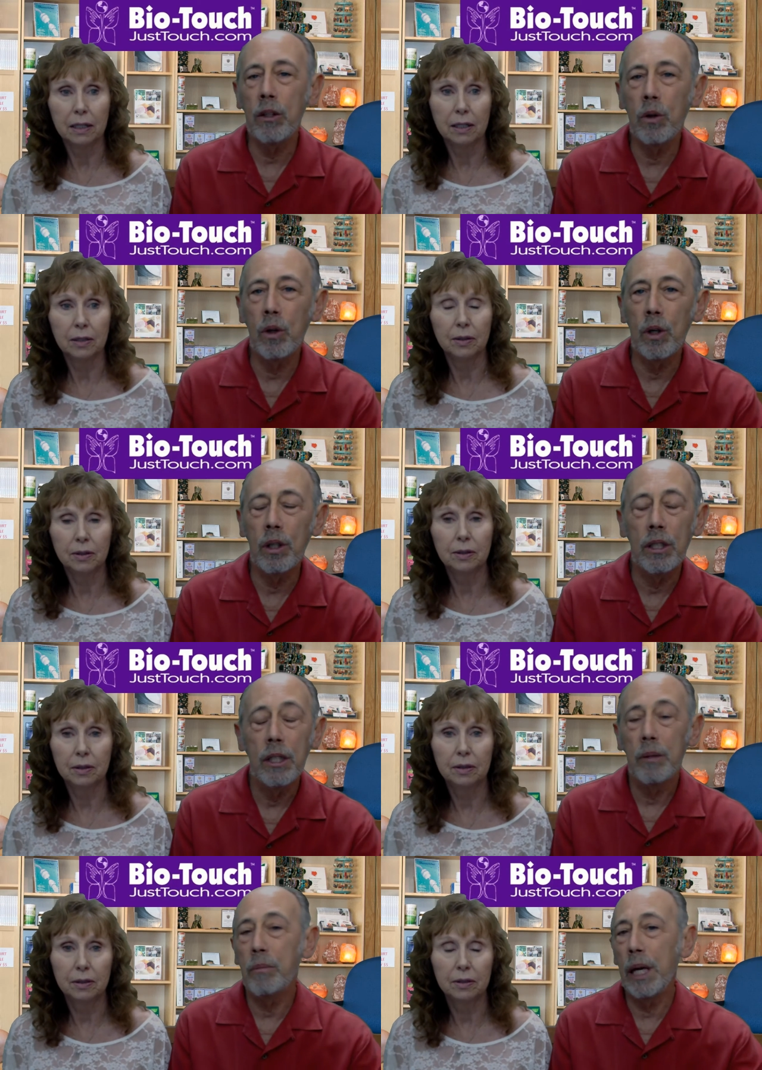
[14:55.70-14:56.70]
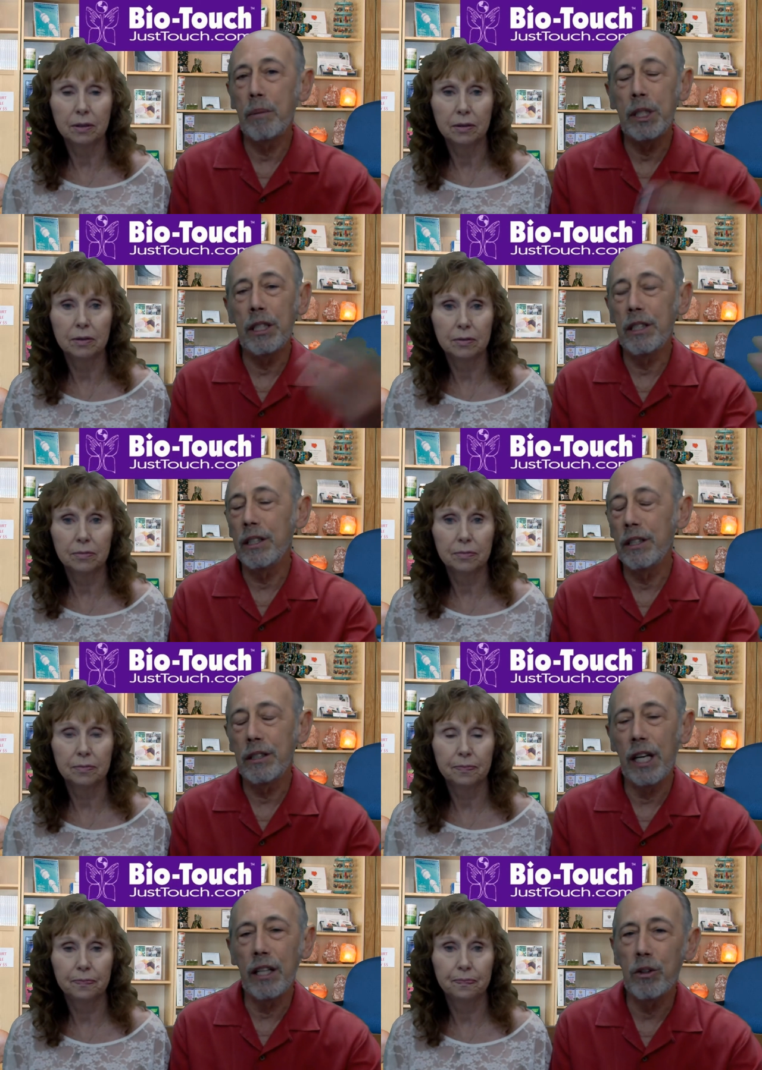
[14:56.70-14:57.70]
Speaker 1: or maybe
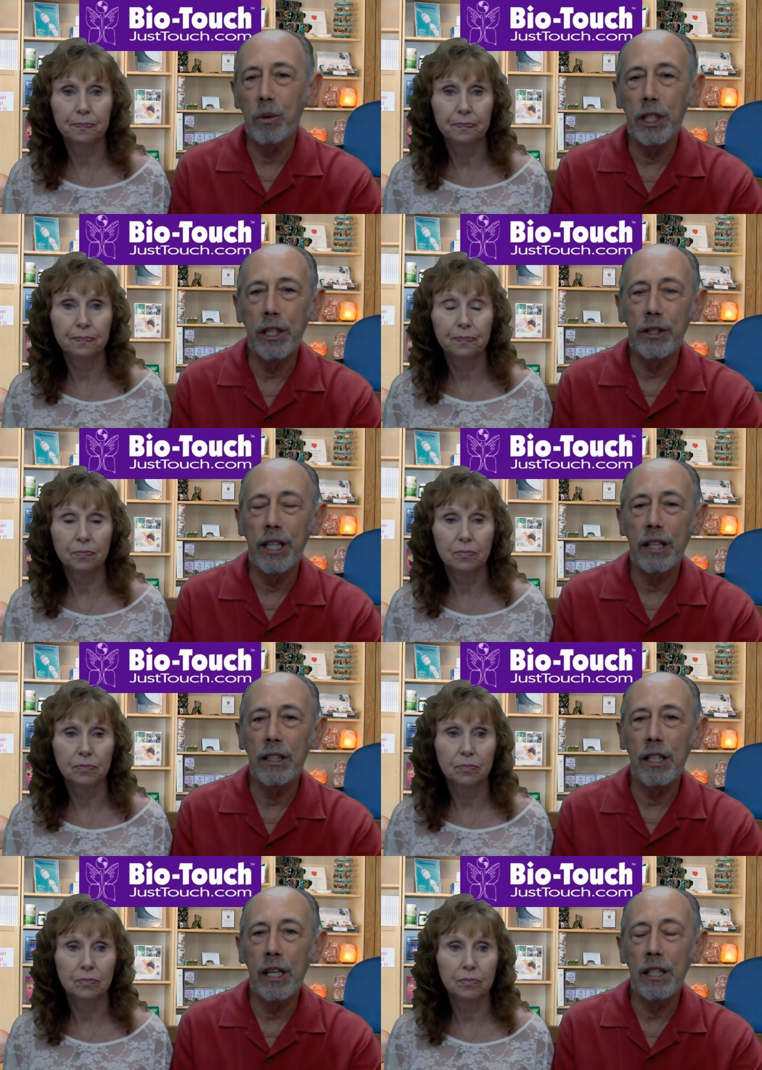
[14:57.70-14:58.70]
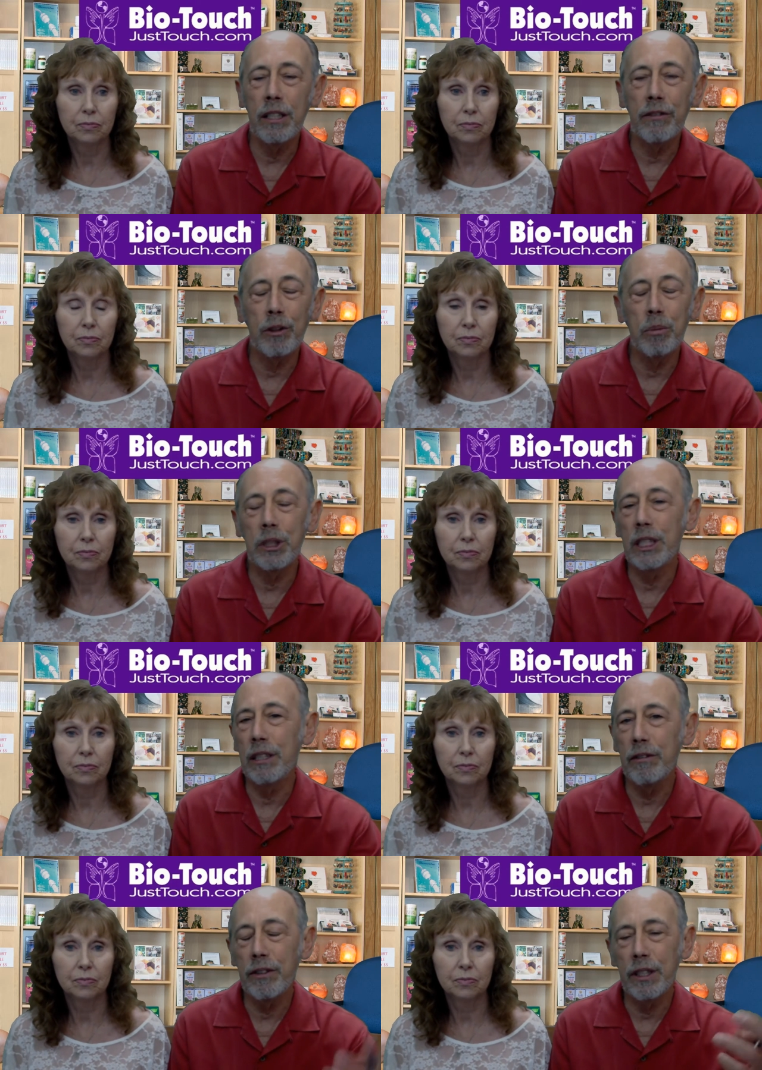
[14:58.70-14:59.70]
10, 20 years down the line, if you
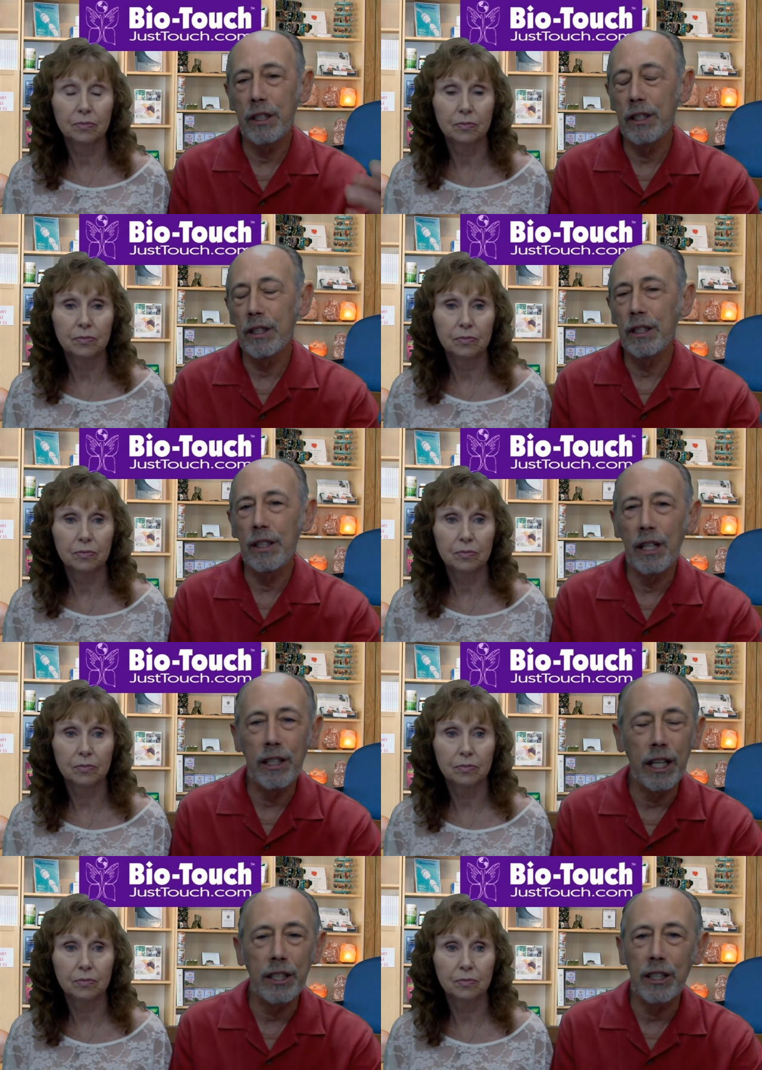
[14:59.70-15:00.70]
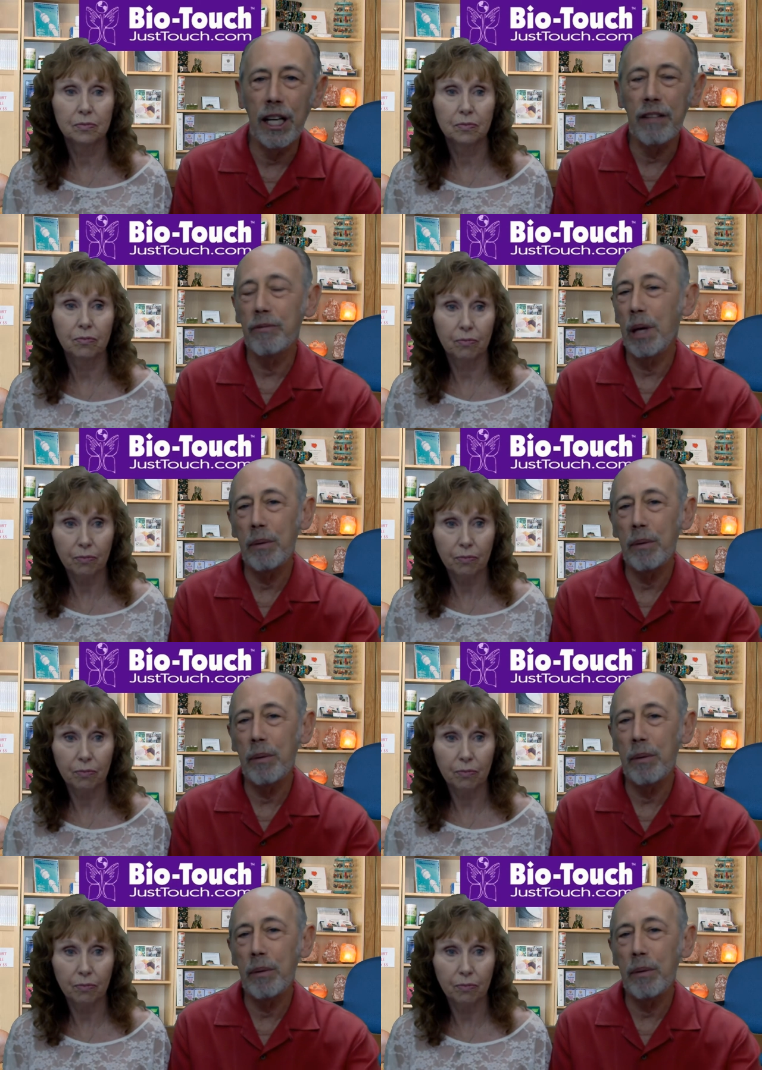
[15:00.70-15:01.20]
believe in a next life, maybe